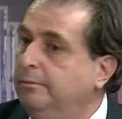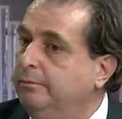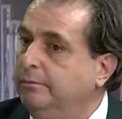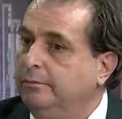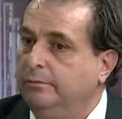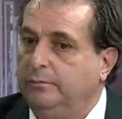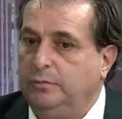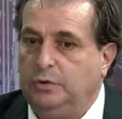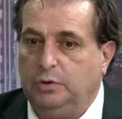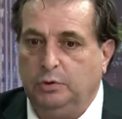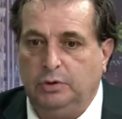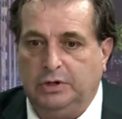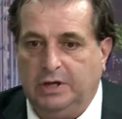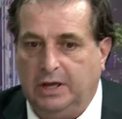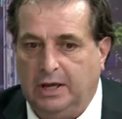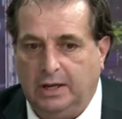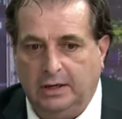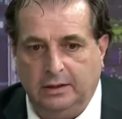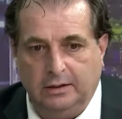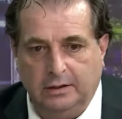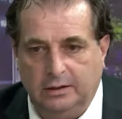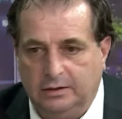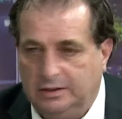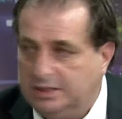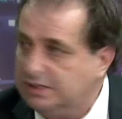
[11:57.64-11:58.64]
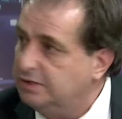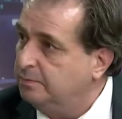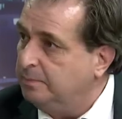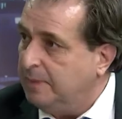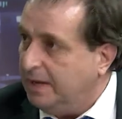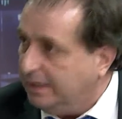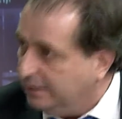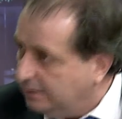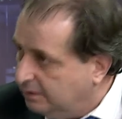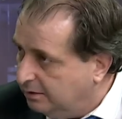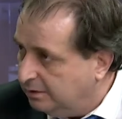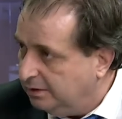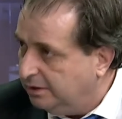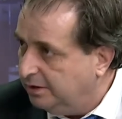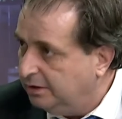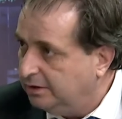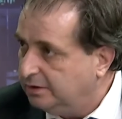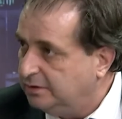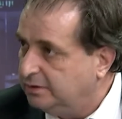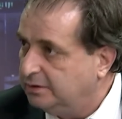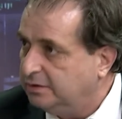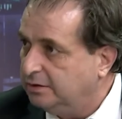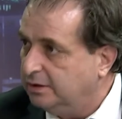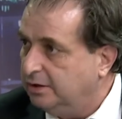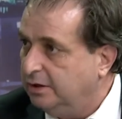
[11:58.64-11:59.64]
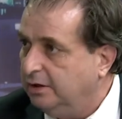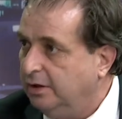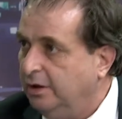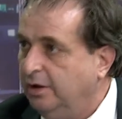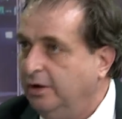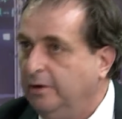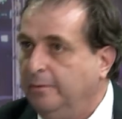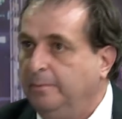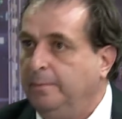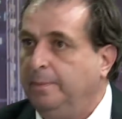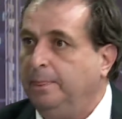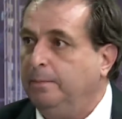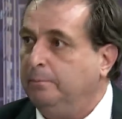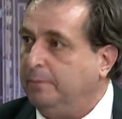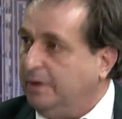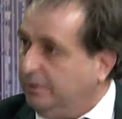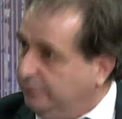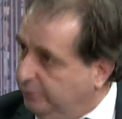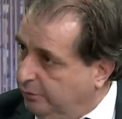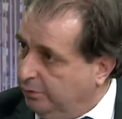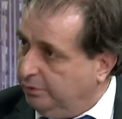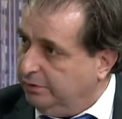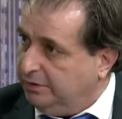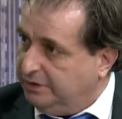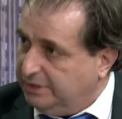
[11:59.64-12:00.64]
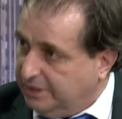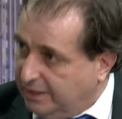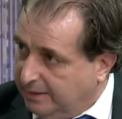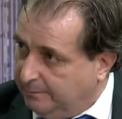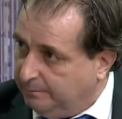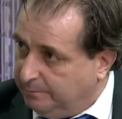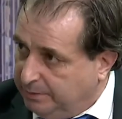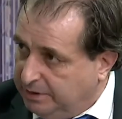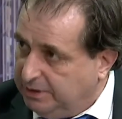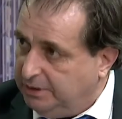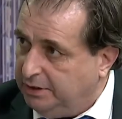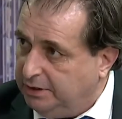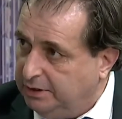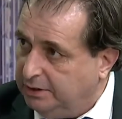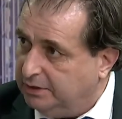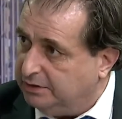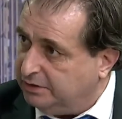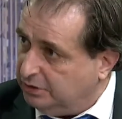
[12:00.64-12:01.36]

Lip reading: you can dismantle it, but for the time being, it's a